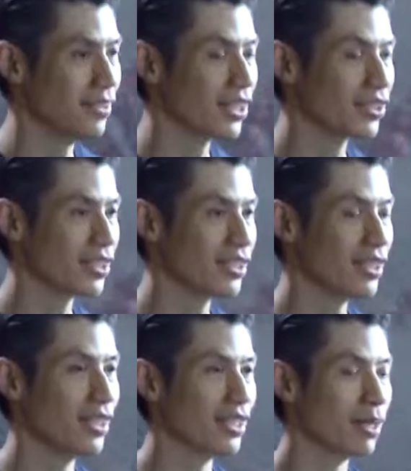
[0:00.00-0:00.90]
Next is
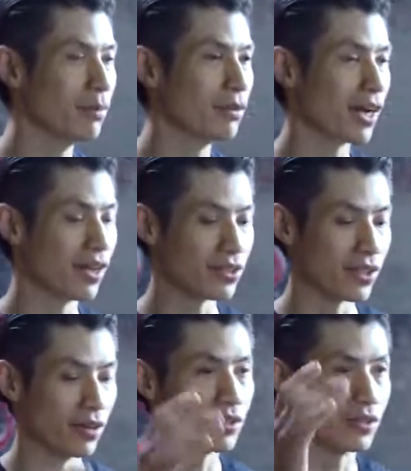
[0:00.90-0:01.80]
the double gan
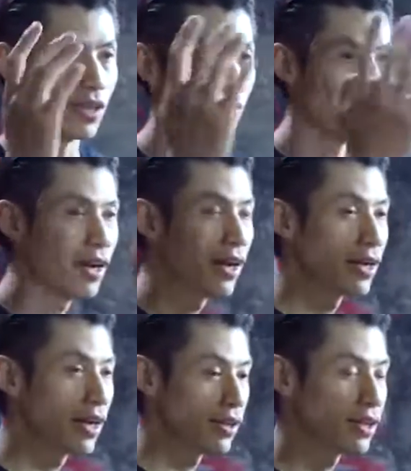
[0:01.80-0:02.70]
sao. So you have a high
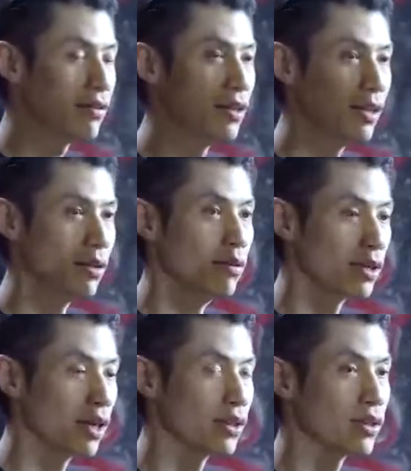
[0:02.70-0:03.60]
gan sao and a low
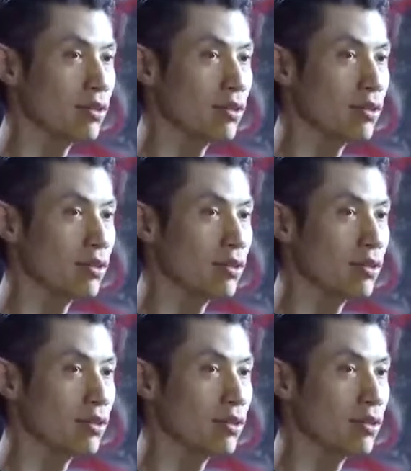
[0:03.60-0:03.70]
gan